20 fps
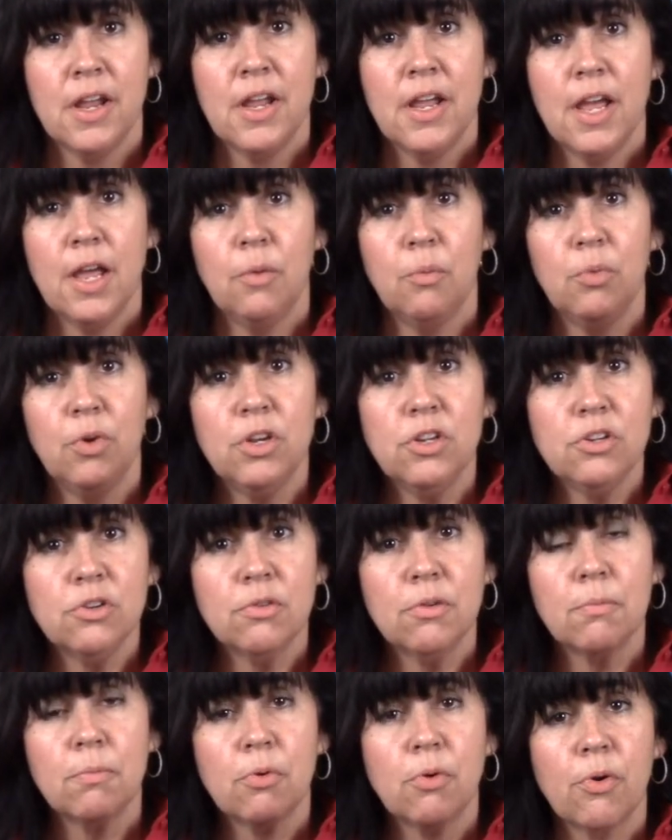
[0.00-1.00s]
And when you
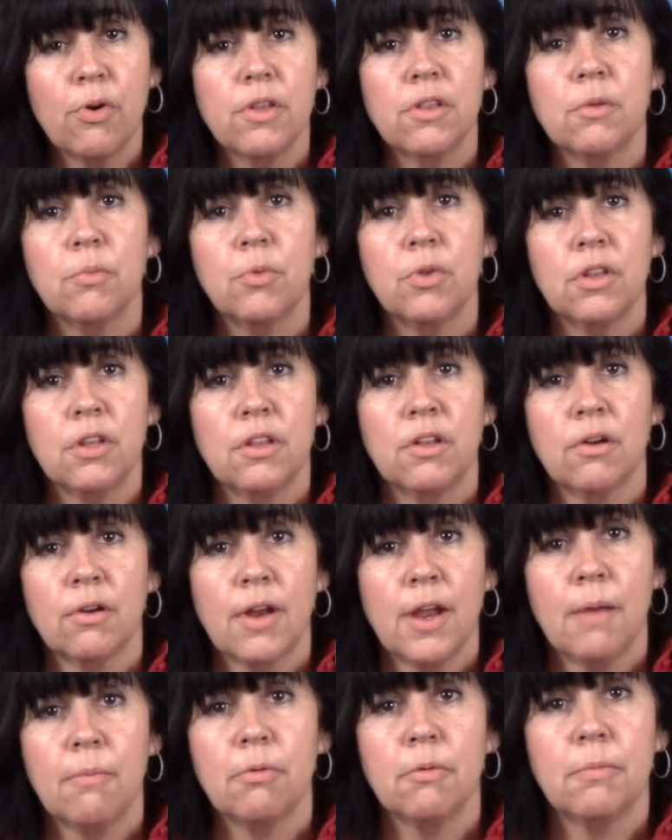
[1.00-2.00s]
employ them within their
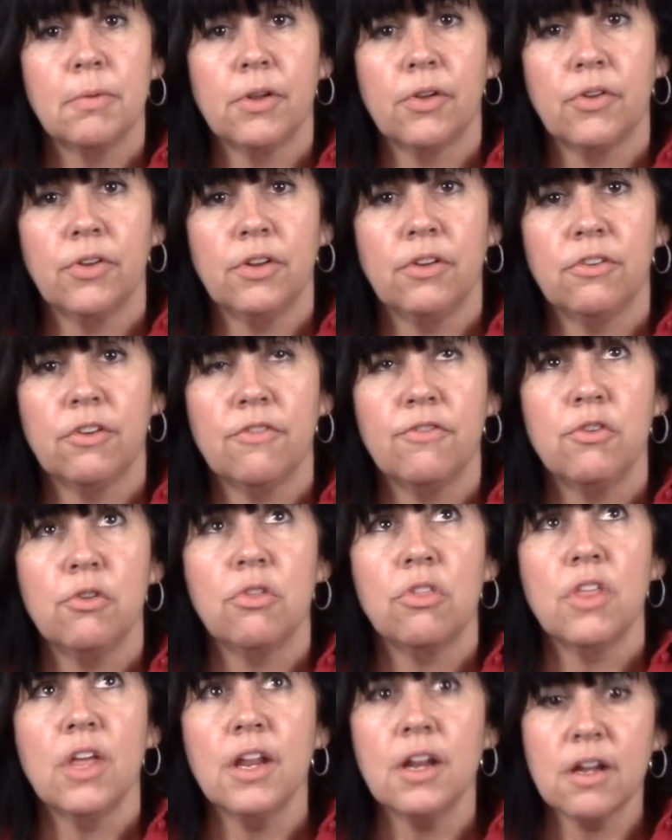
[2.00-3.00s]
capabilities, if you
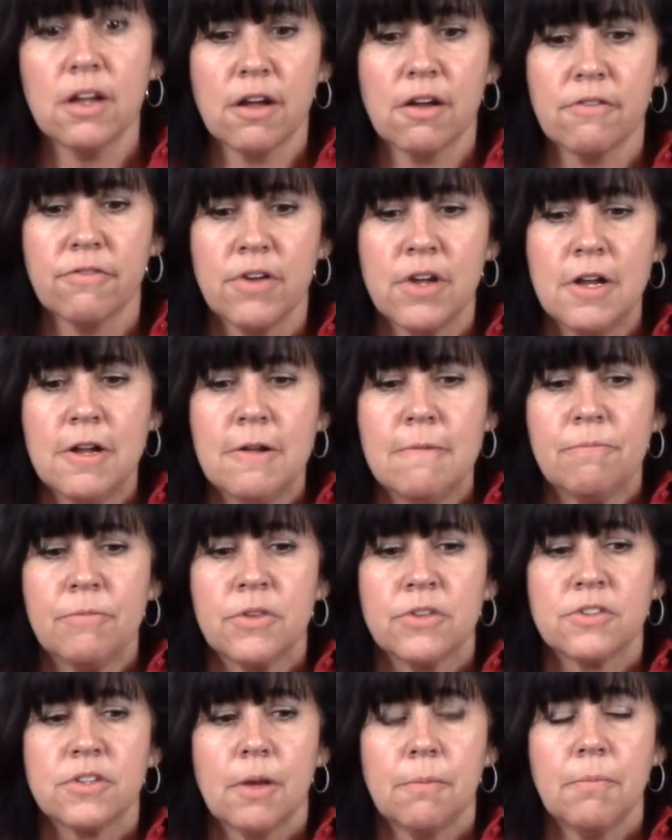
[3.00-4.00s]
think of
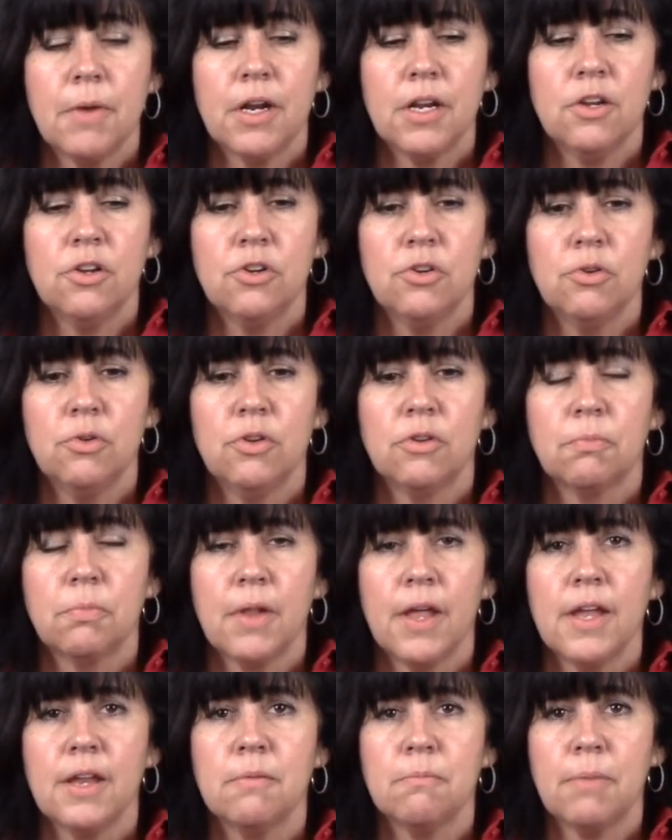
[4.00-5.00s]
somebody who is
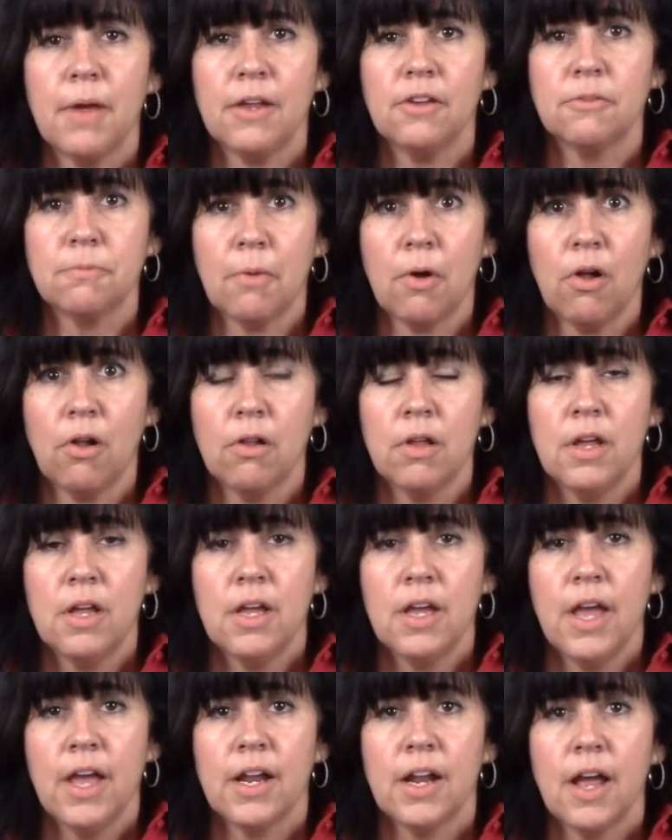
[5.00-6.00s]
playing baseball,
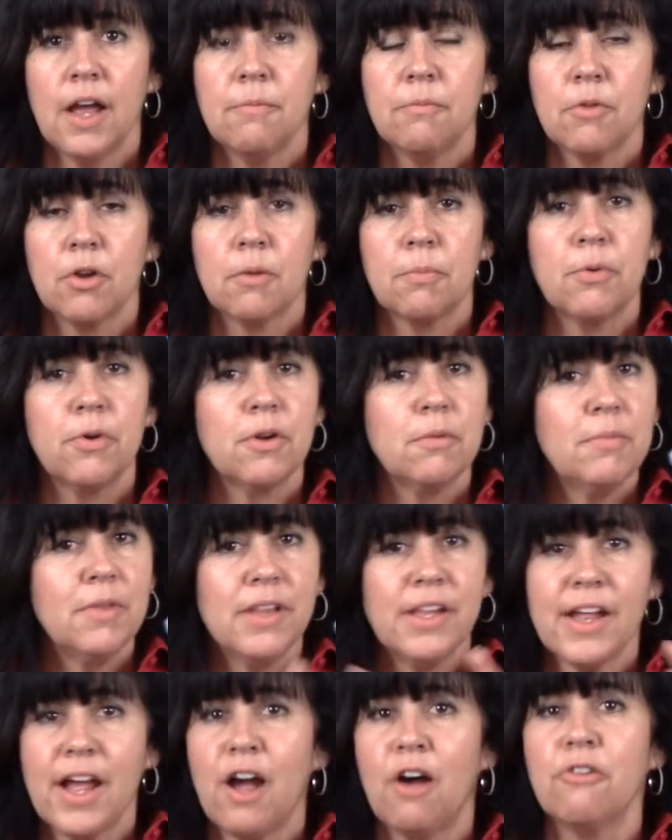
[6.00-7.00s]
and I'm going to put him in
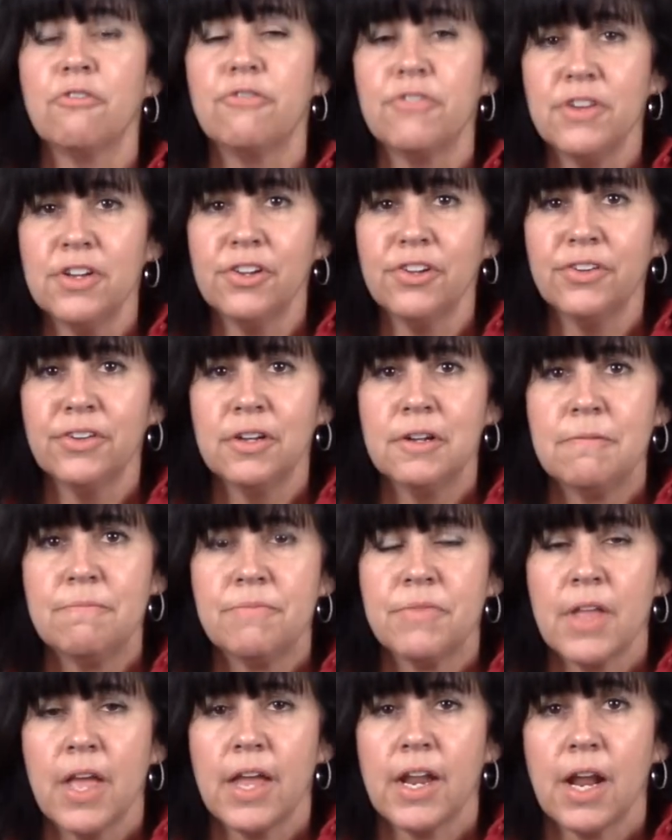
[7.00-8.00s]
the outfield,
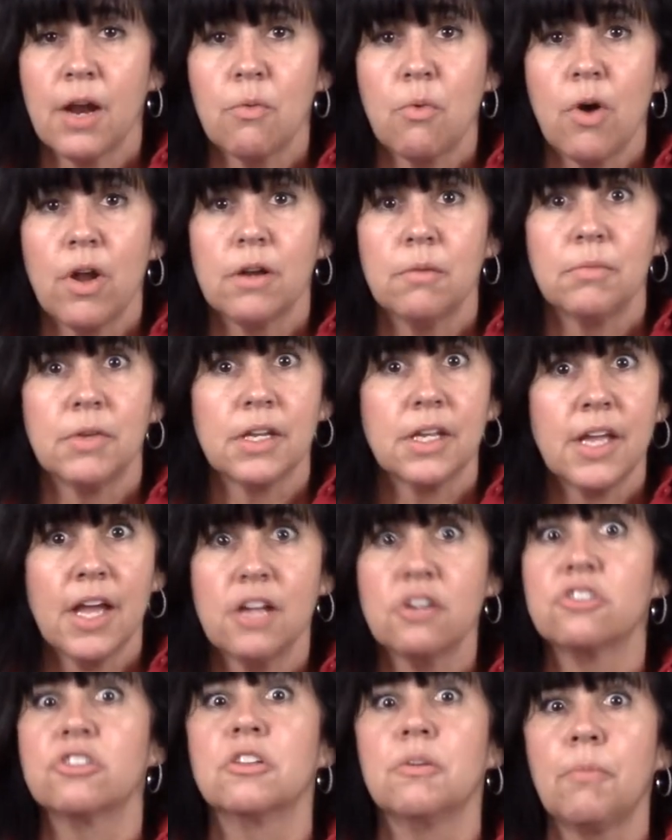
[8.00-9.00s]
and I want him to
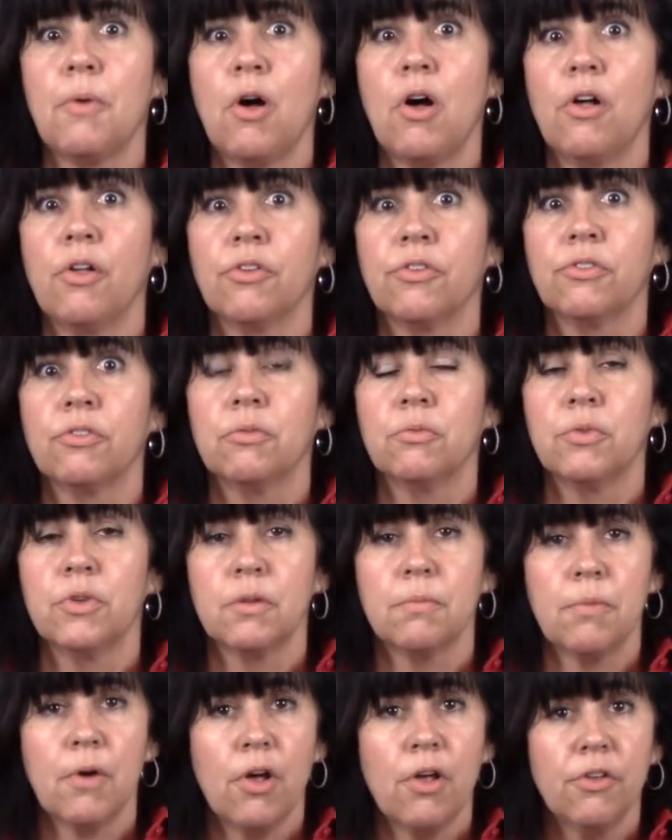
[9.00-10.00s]
catch the balls. When the
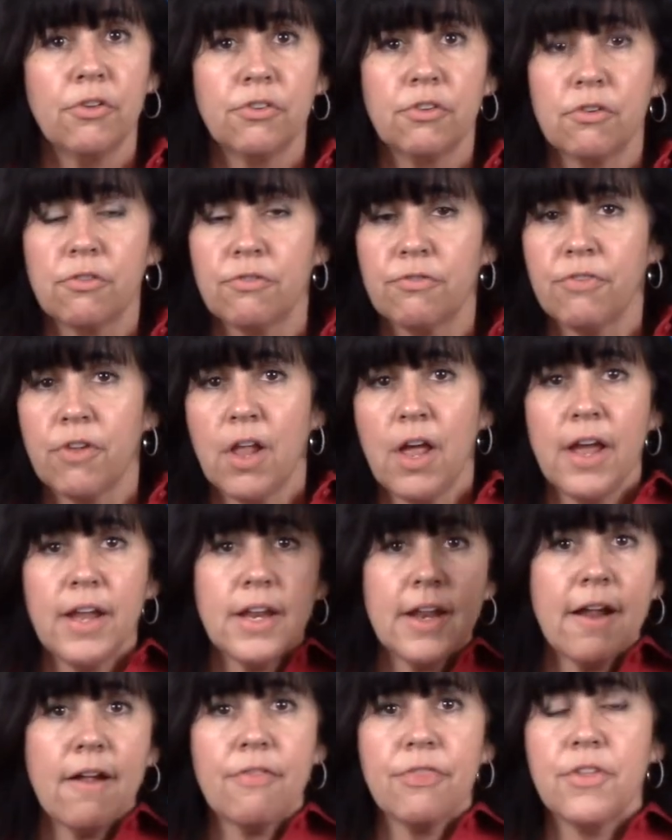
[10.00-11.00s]
balls are flying
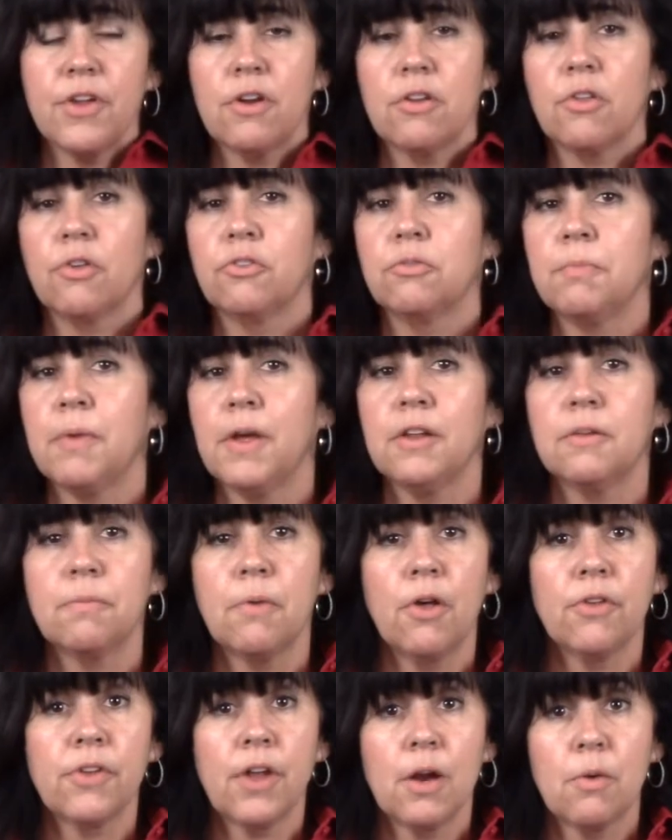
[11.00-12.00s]
out there, those
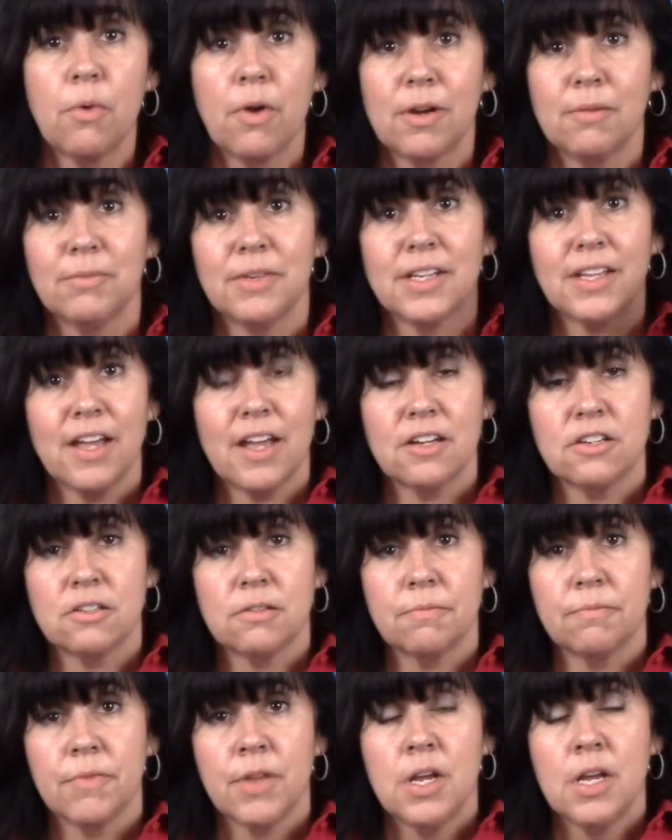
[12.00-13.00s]
baseballs, I want him to catch
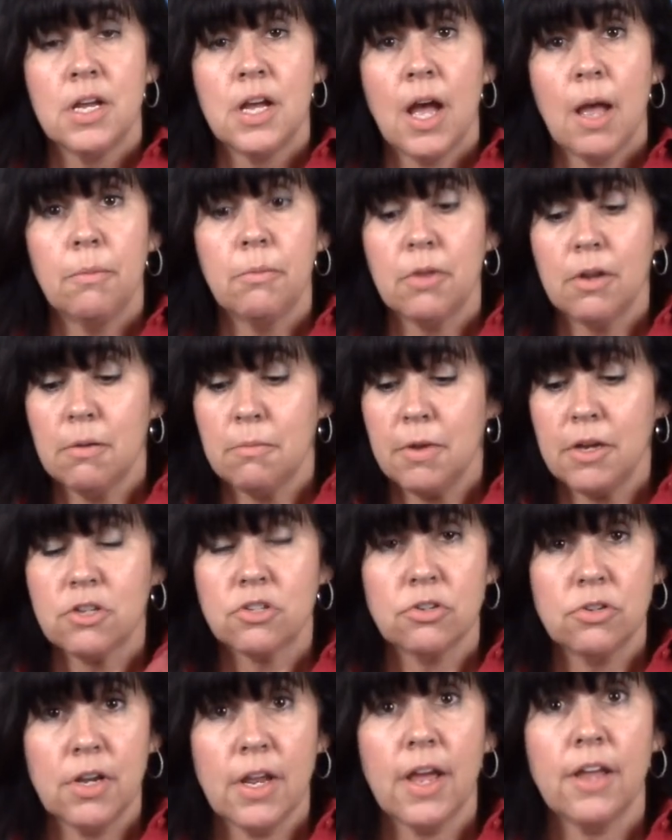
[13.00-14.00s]
them. I'm going to make
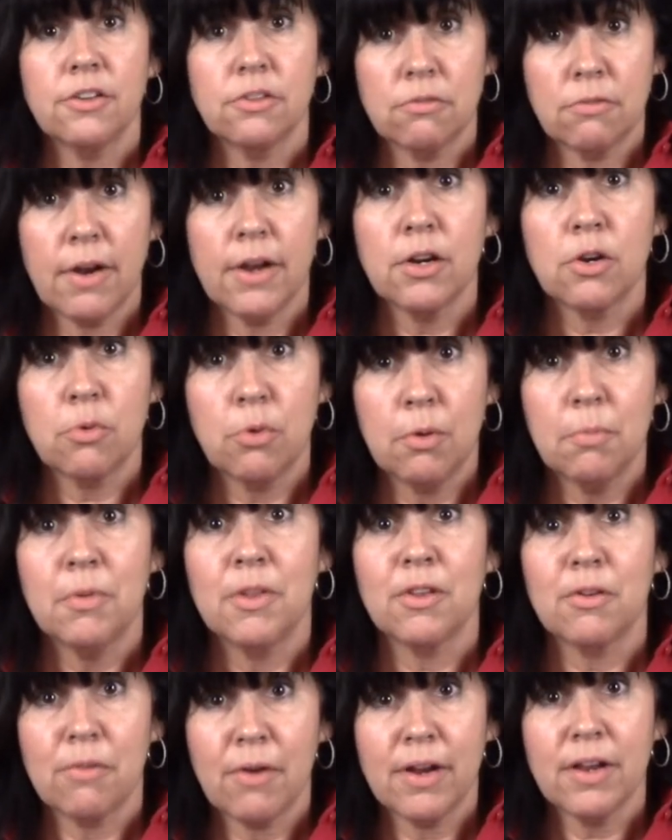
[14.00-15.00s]
sure he has the right equipment,
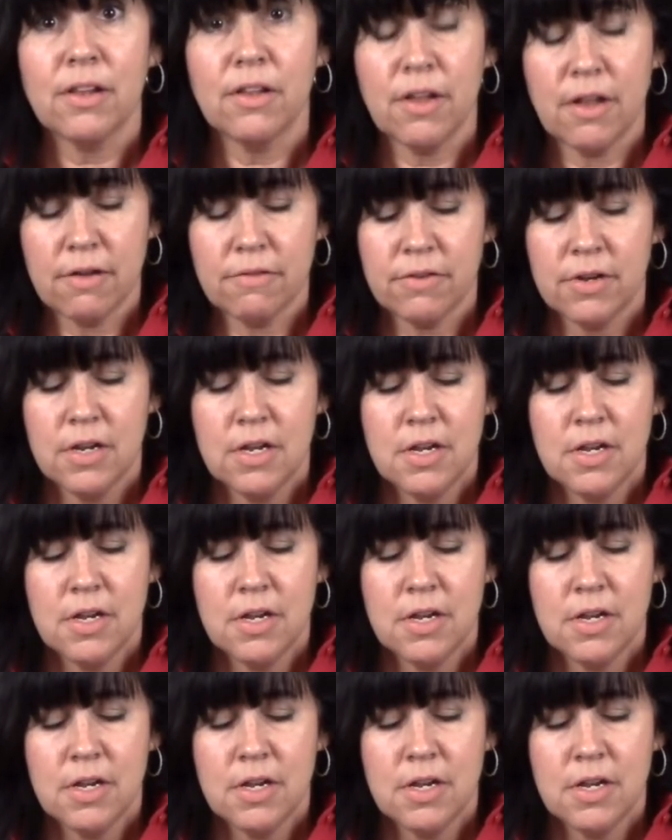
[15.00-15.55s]
the right glove.